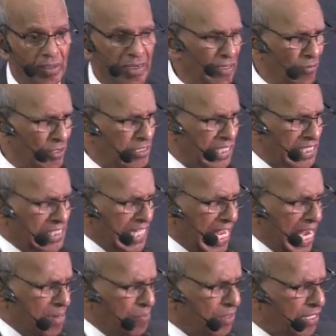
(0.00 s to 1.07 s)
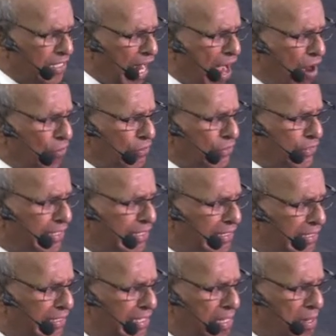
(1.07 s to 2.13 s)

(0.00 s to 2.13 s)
It was the same ground.